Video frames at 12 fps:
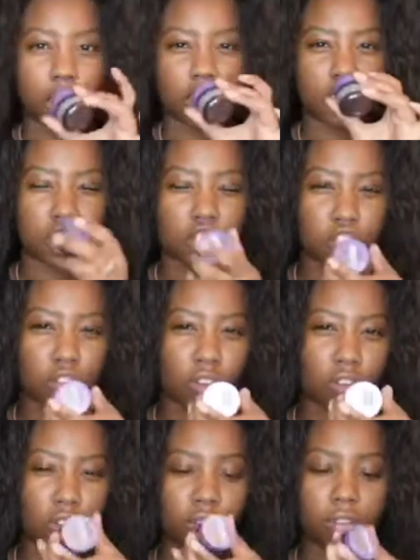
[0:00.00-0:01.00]
edge
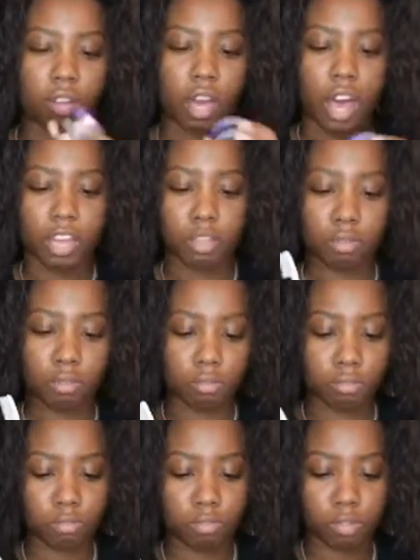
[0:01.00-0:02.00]
control. I
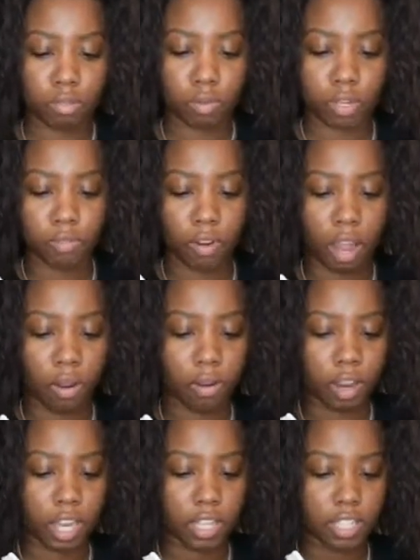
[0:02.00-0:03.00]
use
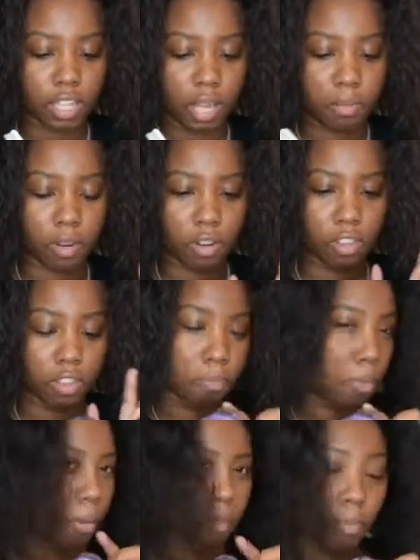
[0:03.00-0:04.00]
24-hour edge tamer, the
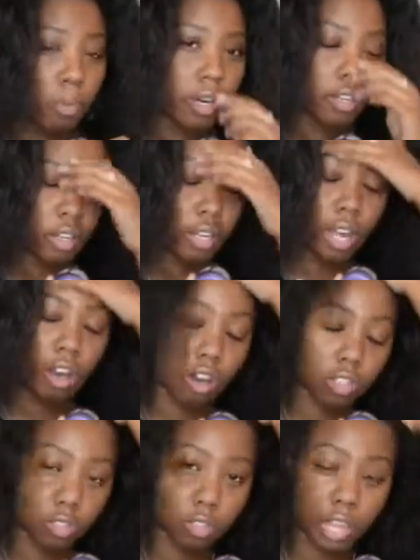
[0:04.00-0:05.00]
purple one, and I
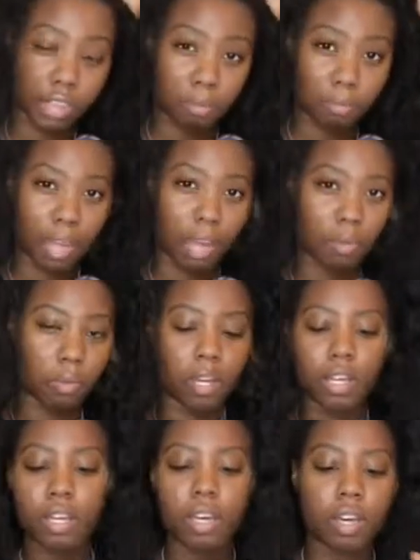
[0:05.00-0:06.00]
also like the black
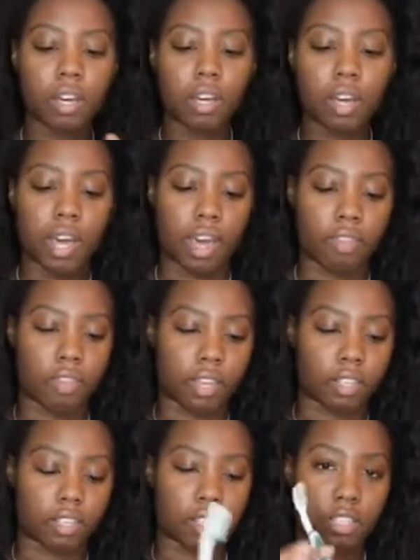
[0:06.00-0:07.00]
one. And
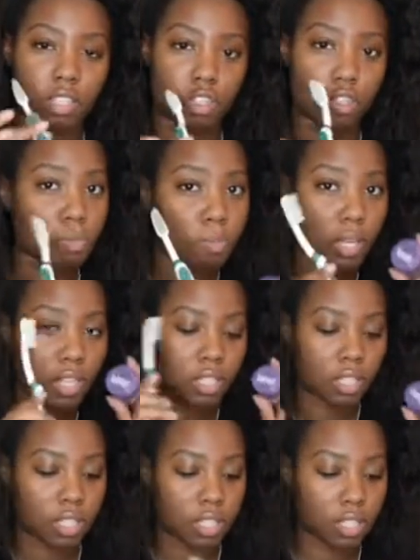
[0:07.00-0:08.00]
then just a
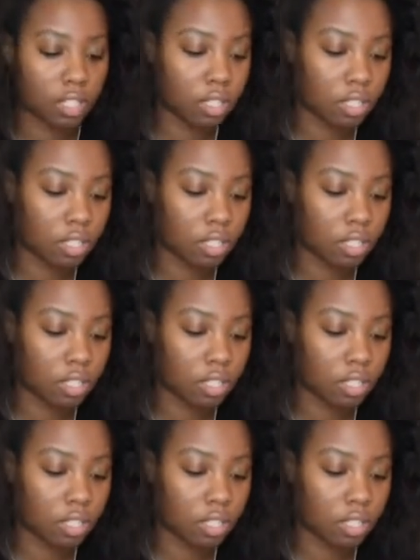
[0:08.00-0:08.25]
toothbrush,